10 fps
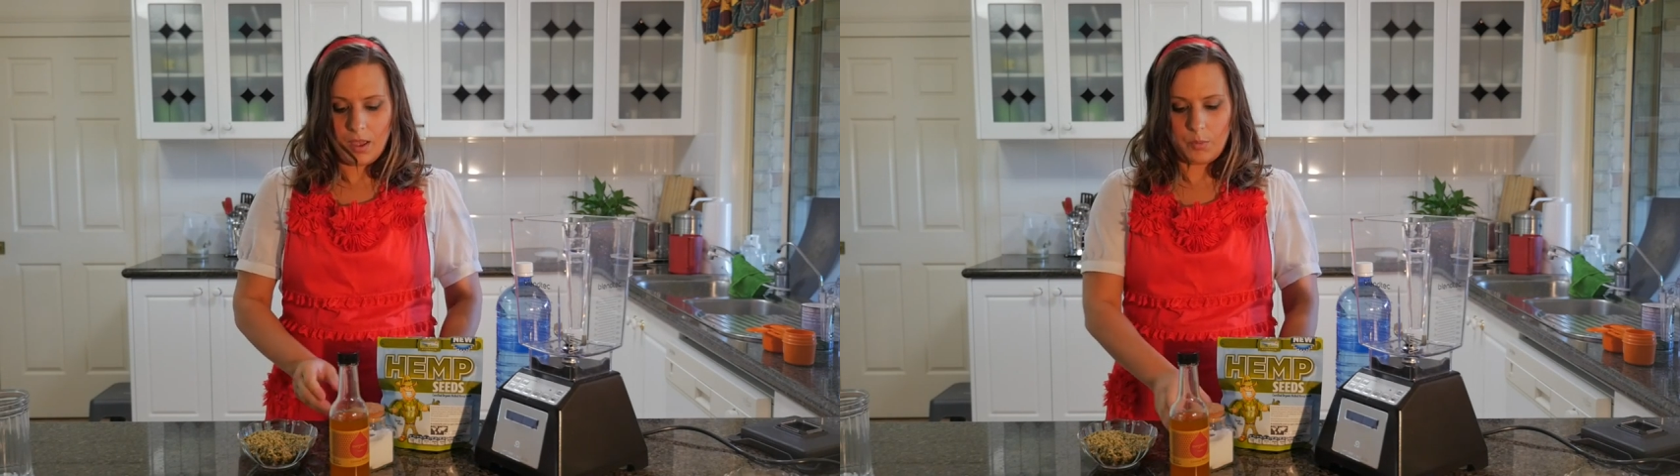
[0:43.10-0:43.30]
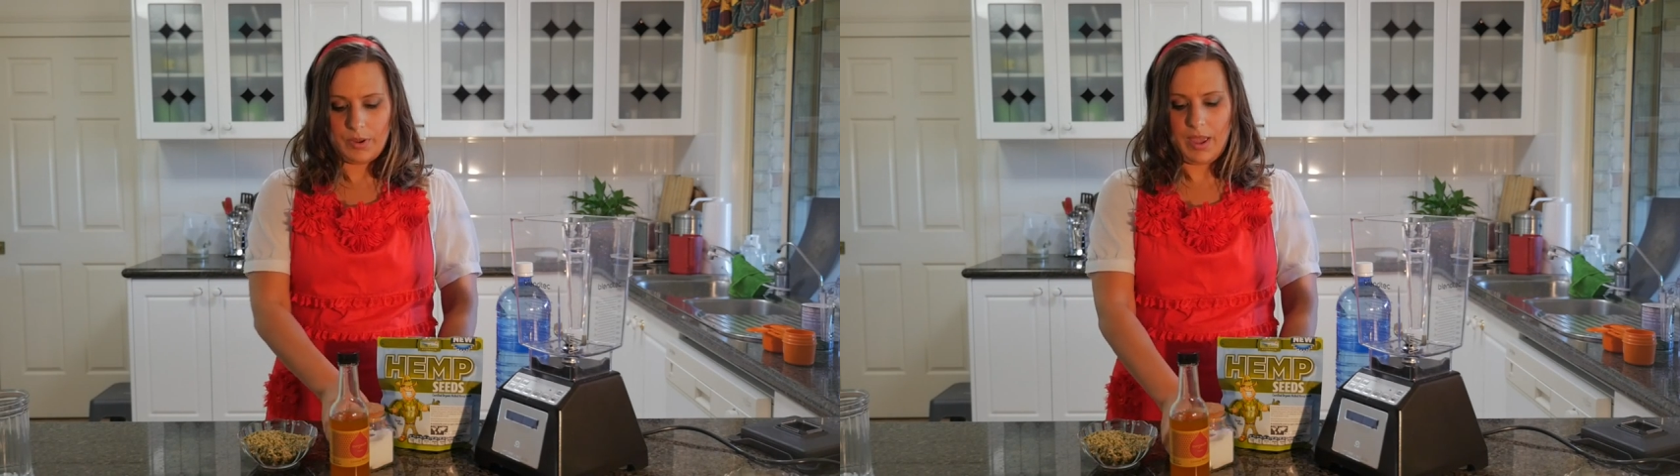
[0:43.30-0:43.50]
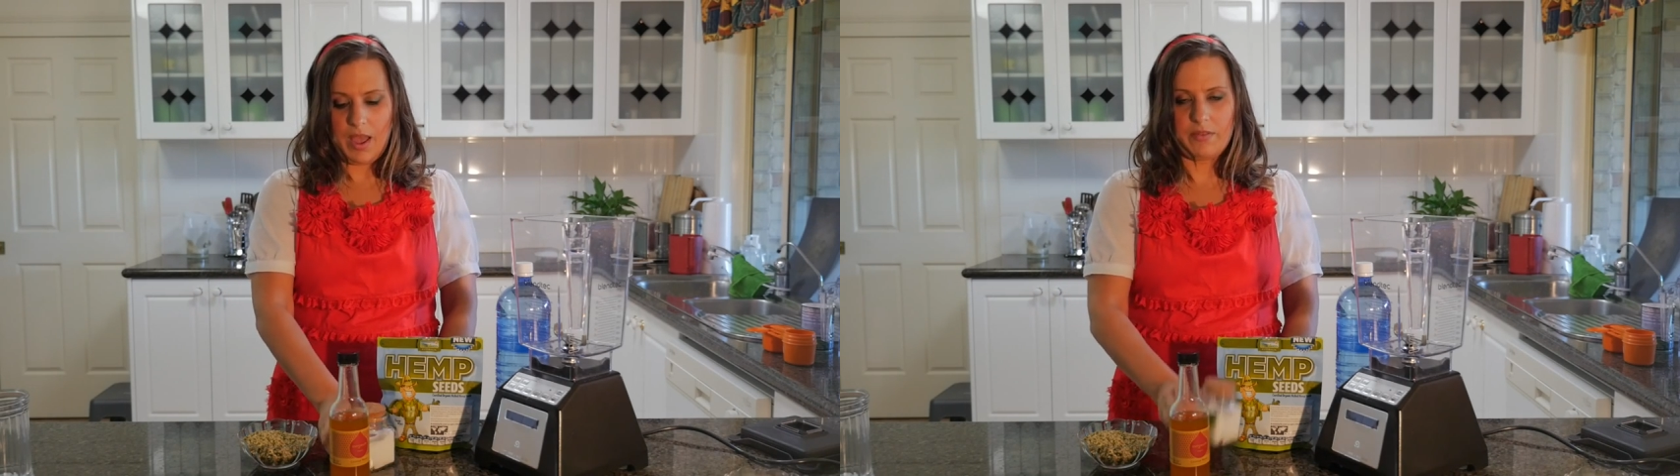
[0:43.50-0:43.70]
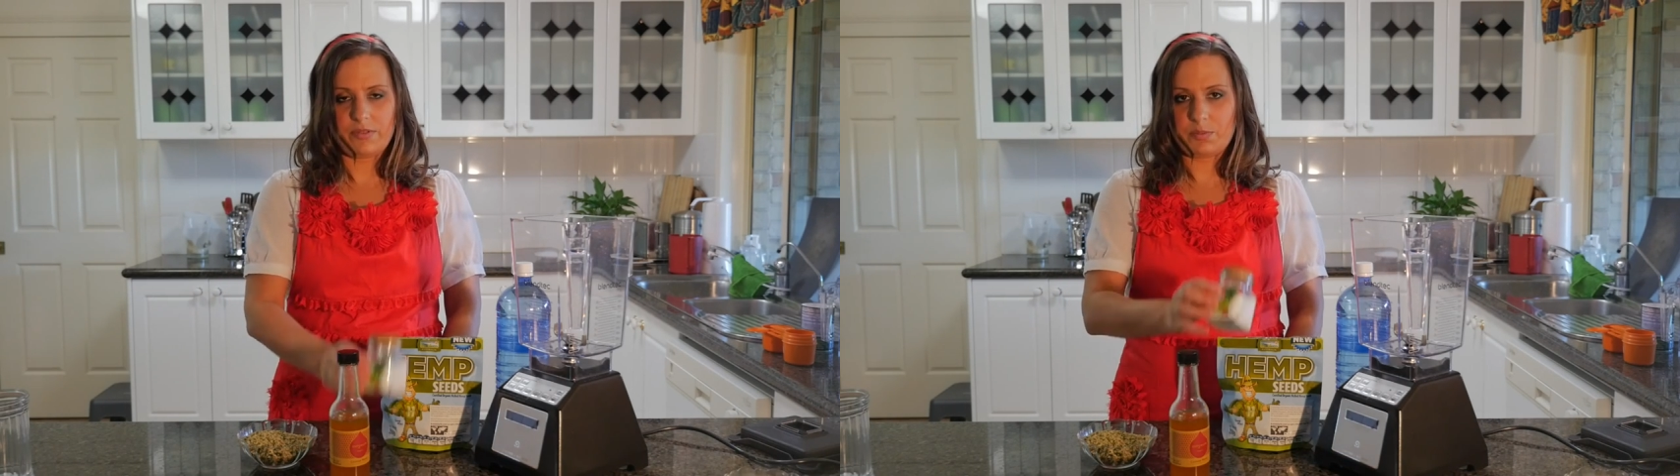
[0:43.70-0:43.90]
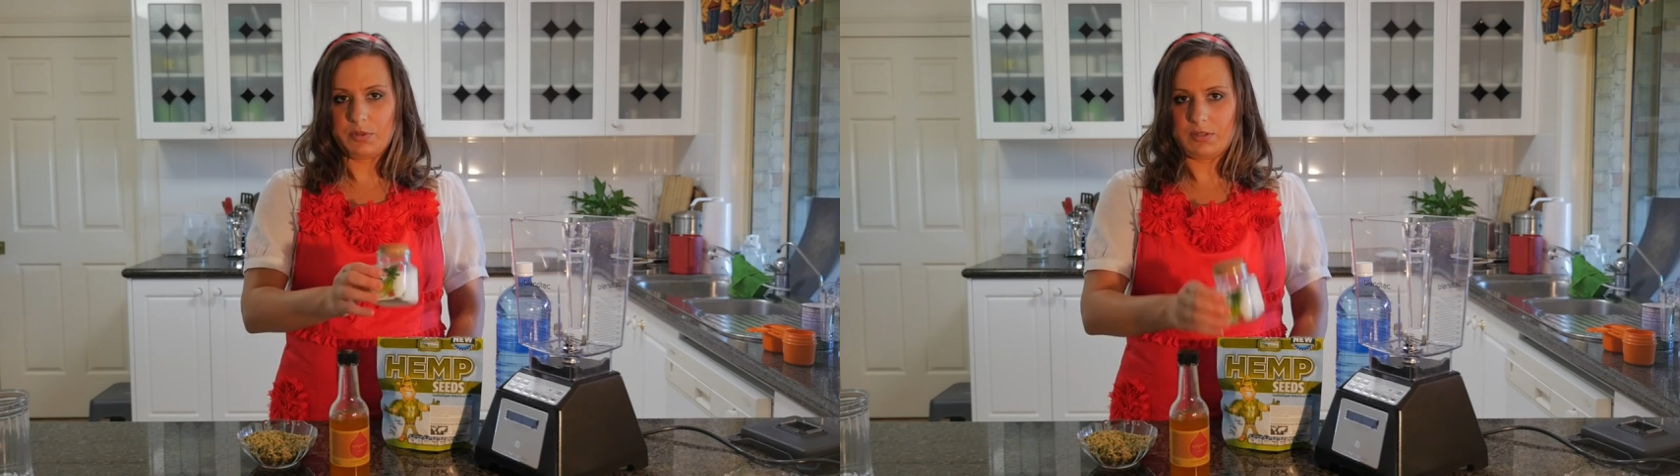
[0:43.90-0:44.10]
We have a
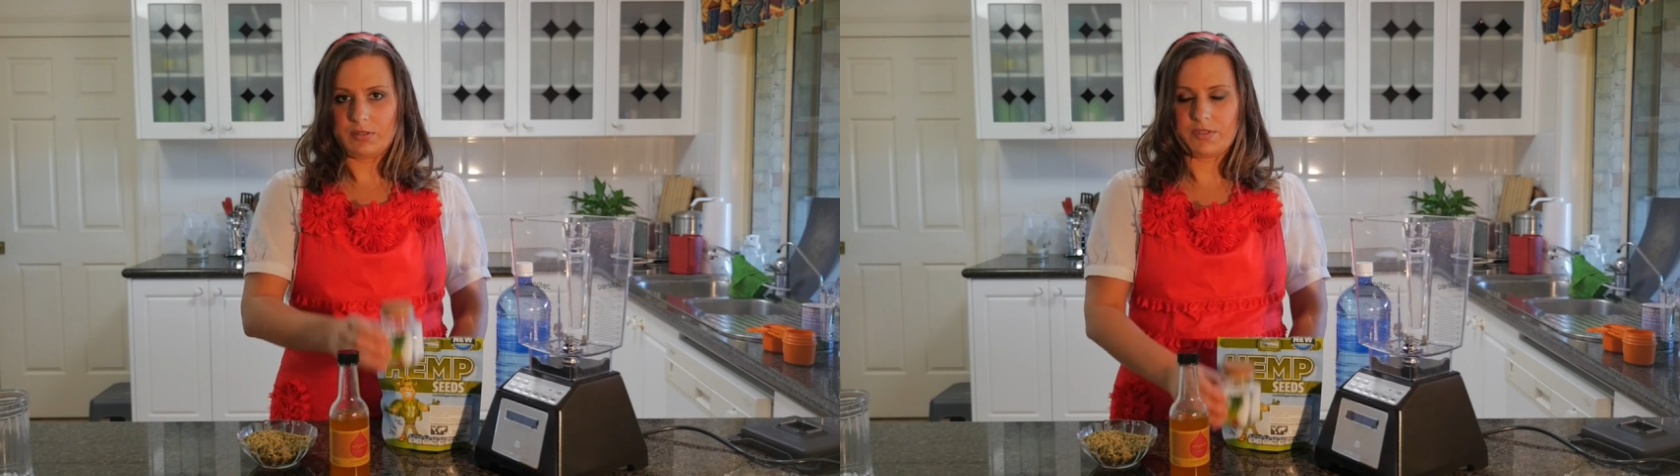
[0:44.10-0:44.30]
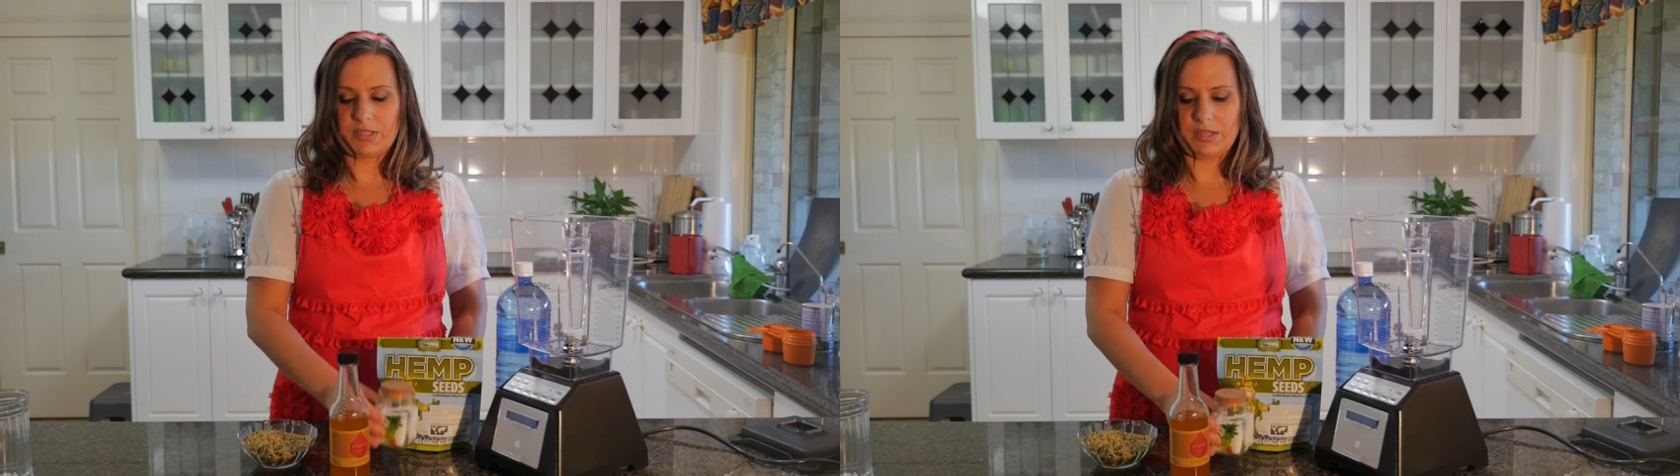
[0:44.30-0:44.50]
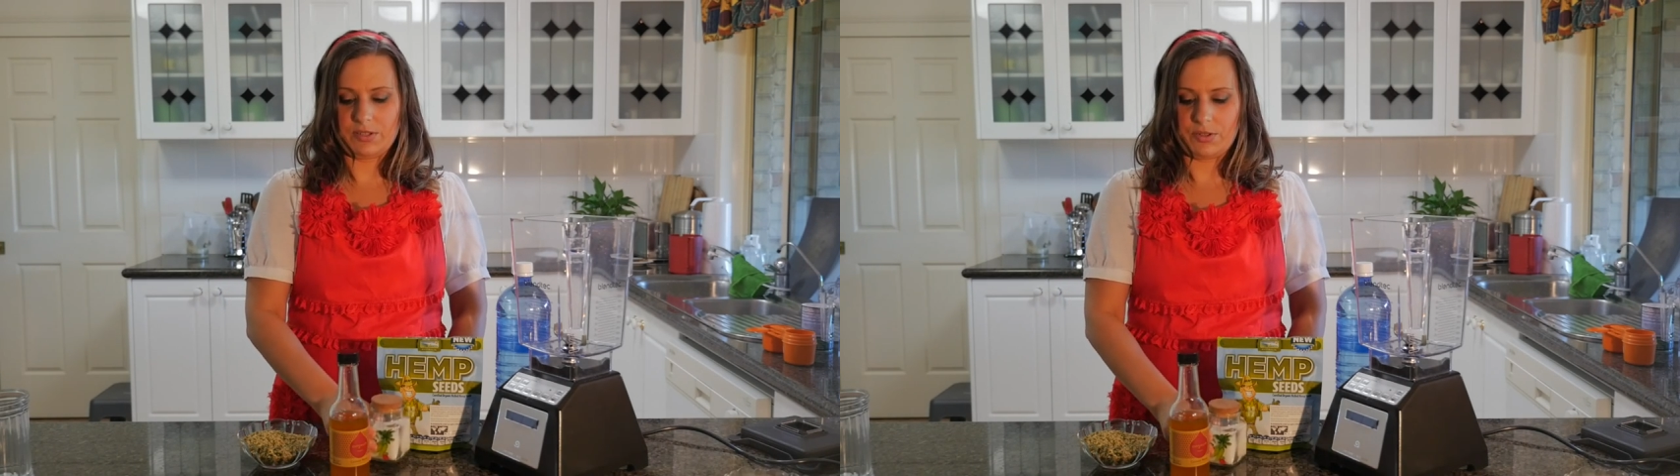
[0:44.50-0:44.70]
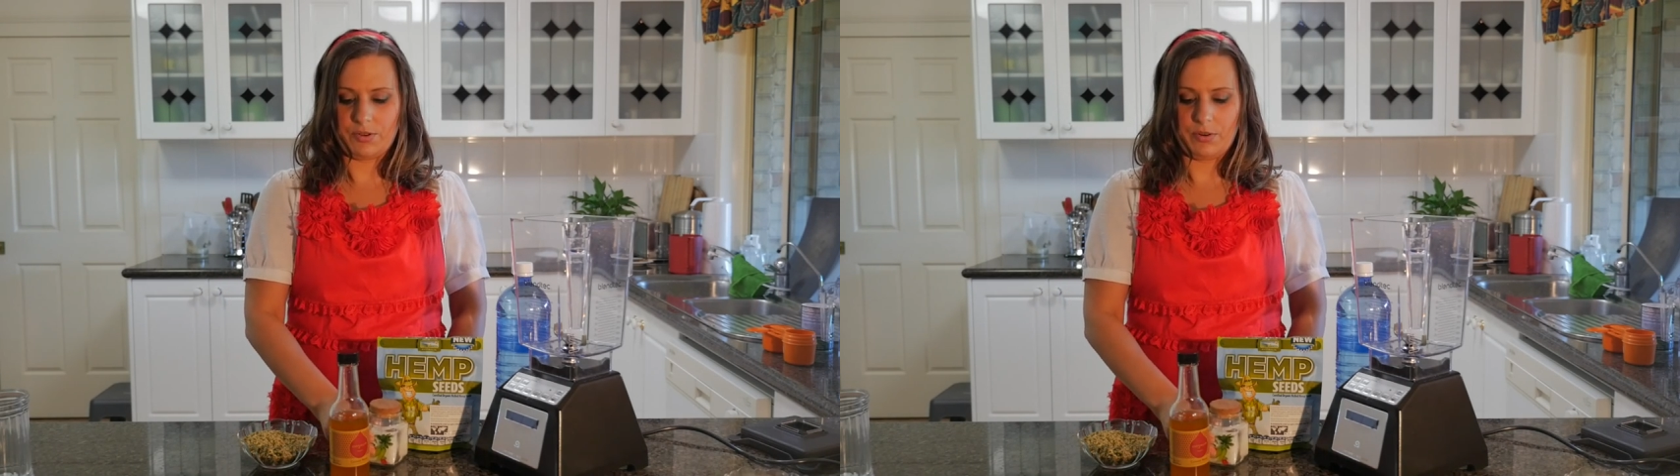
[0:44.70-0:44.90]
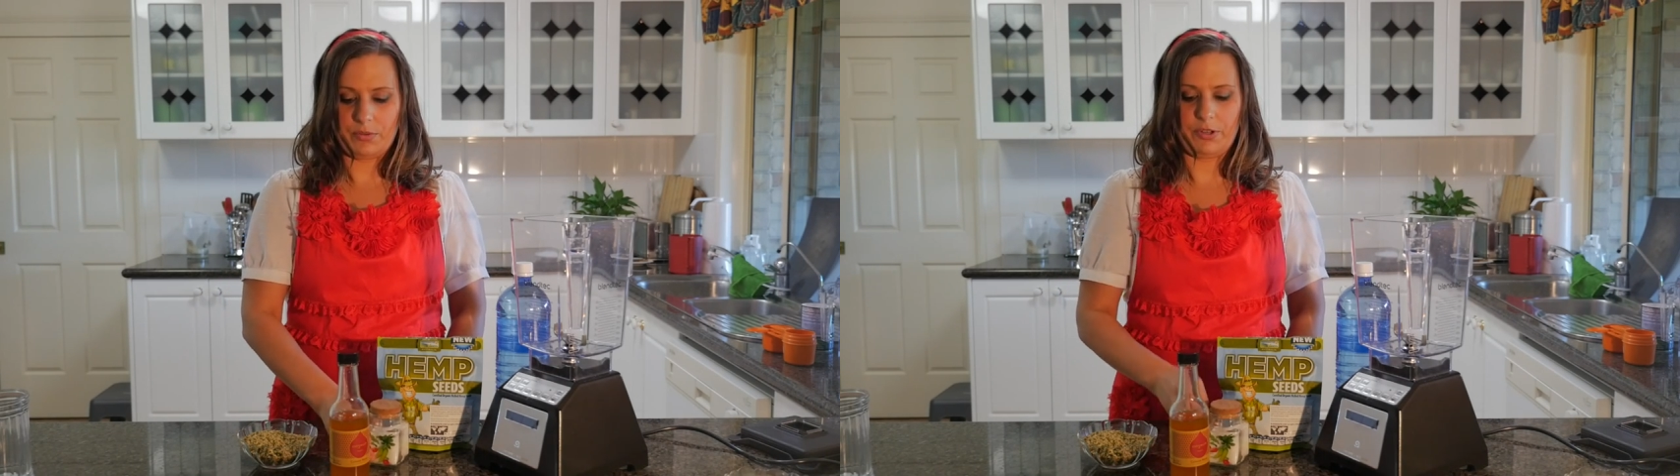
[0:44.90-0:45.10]
sprinkle of sea
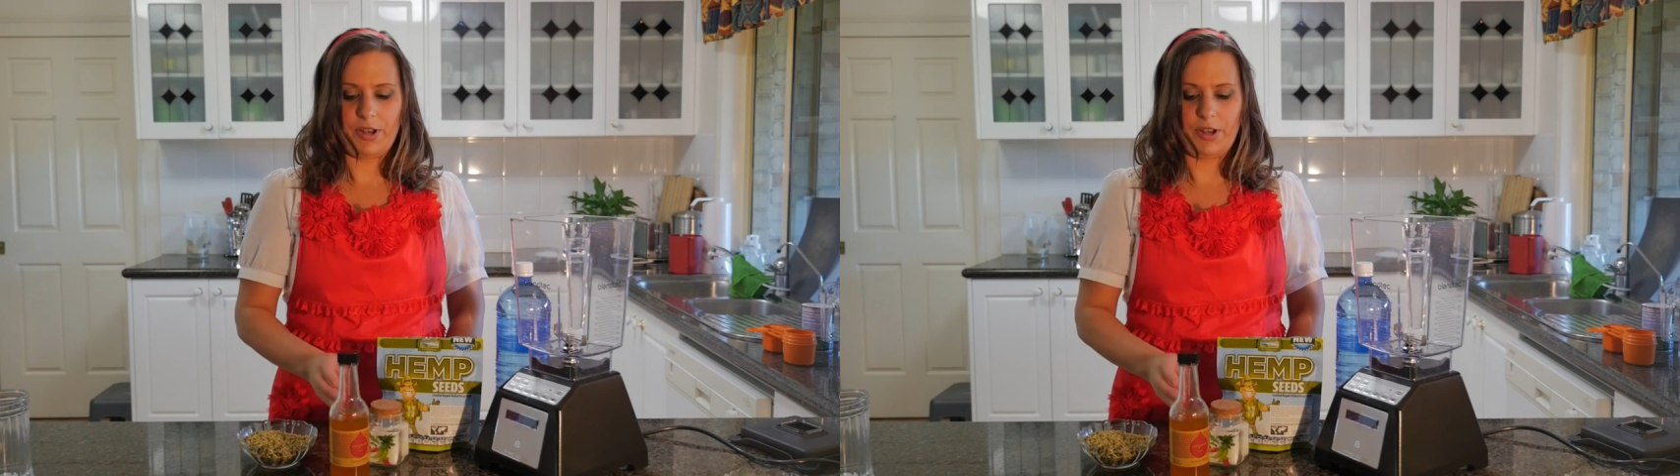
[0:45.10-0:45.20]
salt and we're